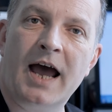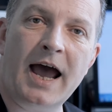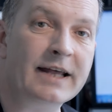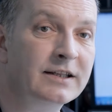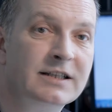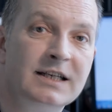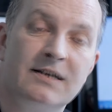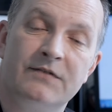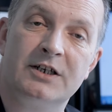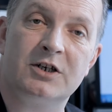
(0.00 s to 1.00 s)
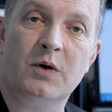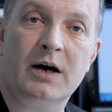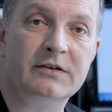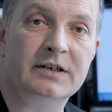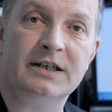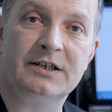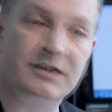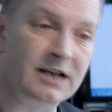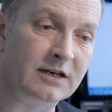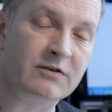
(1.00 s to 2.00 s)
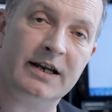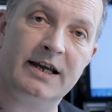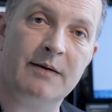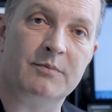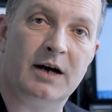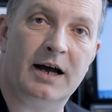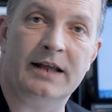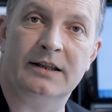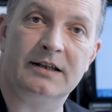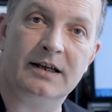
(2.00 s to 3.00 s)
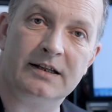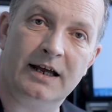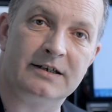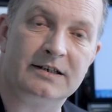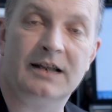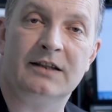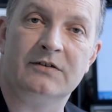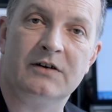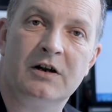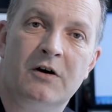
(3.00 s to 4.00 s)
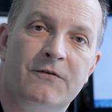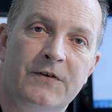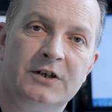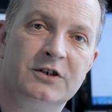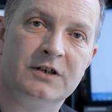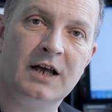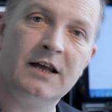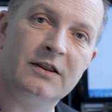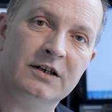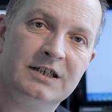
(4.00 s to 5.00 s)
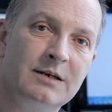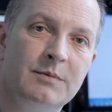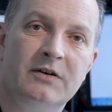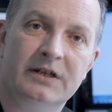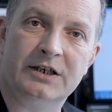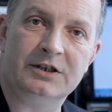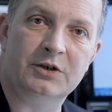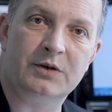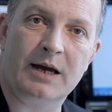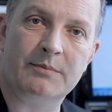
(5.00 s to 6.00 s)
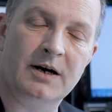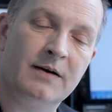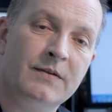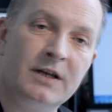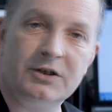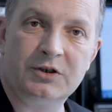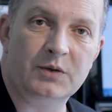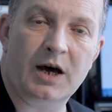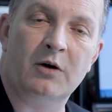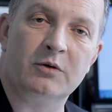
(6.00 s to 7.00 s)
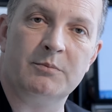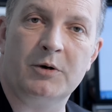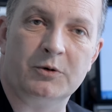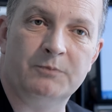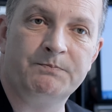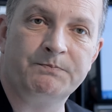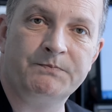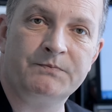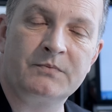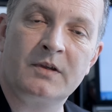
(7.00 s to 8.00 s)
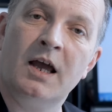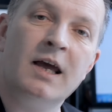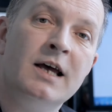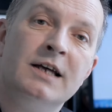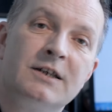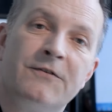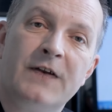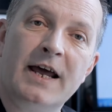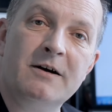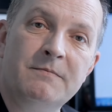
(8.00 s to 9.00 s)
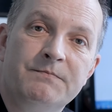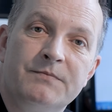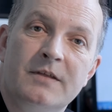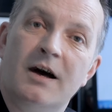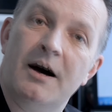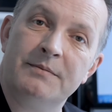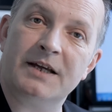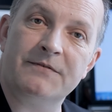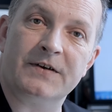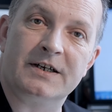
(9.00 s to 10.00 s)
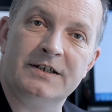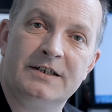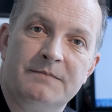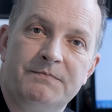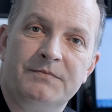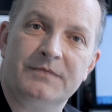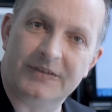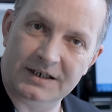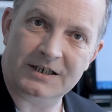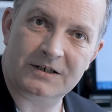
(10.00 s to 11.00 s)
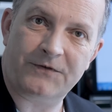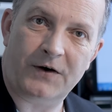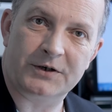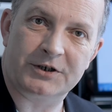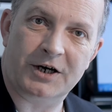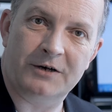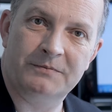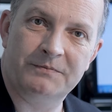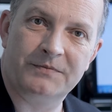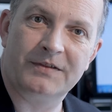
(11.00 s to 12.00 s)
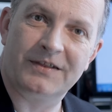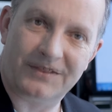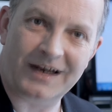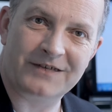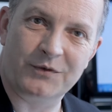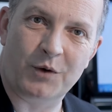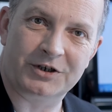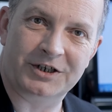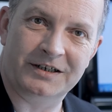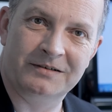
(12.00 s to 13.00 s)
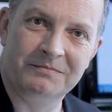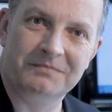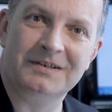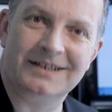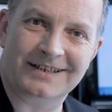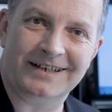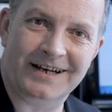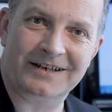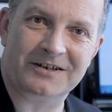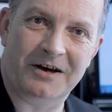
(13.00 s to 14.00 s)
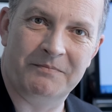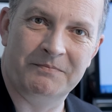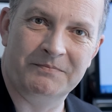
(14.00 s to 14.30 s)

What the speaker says: And the D7200 is still a great camera, and as I said, there are a lot of features that are similar in this new camera to that older model. So for now, I'm Dave Vickers, this is The Photo Show, thanks for watching, see you next time.